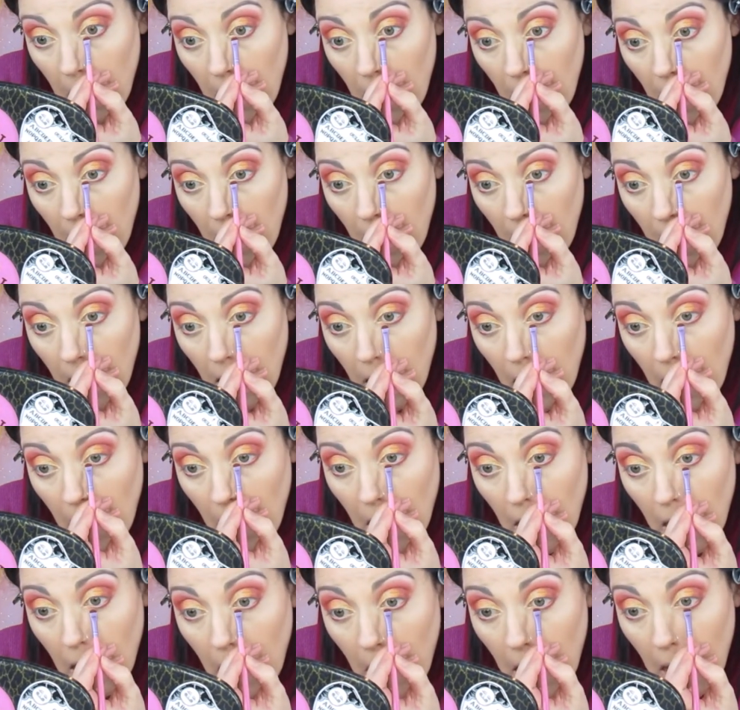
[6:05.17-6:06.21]
inner
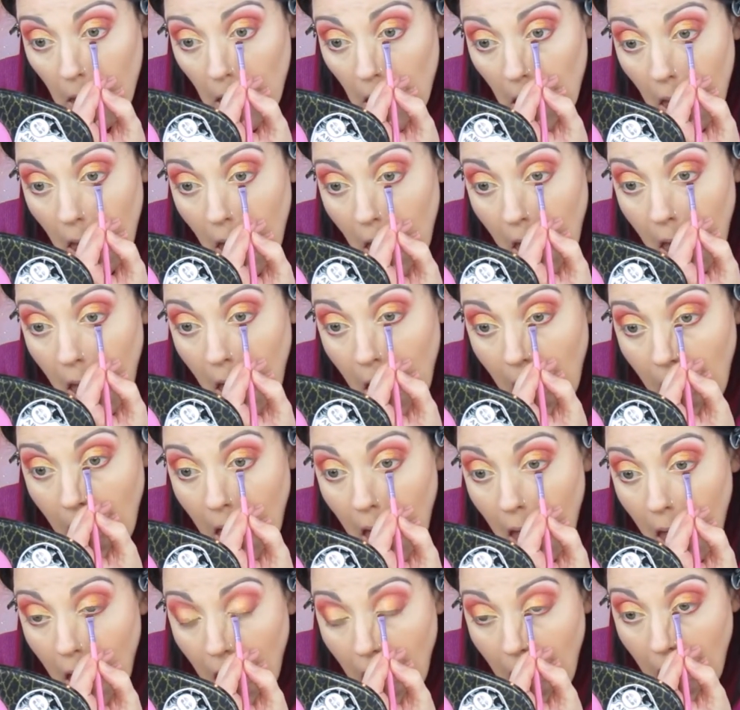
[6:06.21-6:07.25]
corner and then out to
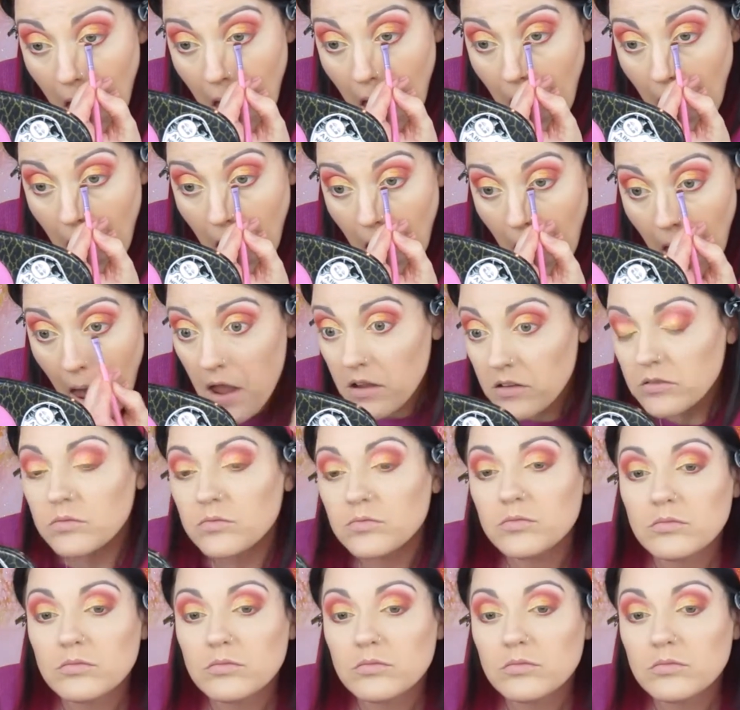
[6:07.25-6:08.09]
join into the red